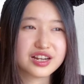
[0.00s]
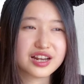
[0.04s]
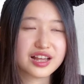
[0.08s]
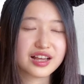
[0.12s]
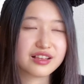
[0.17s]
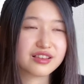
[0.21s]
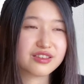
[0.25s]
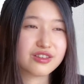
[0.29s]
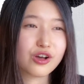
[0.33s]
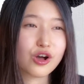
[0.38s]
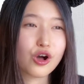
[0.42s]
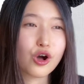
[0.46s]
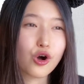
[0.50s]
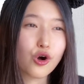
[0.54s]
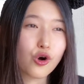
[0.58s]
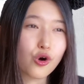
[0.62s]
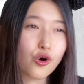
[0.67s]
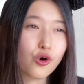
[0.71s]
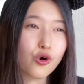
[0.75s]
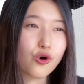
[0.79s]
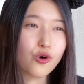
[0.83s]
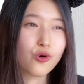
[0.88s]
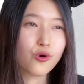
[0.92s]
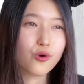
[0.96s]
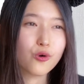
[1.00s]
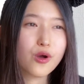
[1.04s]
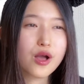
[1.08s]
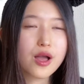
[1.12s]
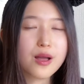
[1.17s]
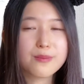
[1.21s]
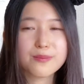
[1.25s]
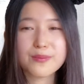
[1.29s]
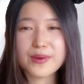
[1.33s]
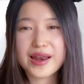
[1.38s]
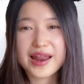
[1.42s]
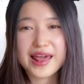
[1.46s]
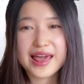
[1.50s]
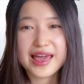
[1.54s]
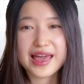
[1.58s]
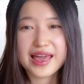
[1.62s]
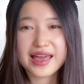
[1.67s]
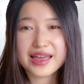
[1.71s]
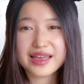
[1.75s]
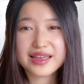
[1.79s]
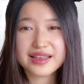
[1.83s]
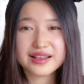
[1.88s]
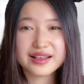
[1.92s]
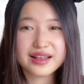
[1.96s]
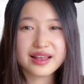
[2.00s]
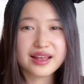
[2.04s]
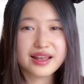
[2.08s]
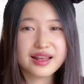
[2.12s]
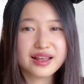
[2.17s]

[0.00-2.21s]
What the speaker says: like the whole plan,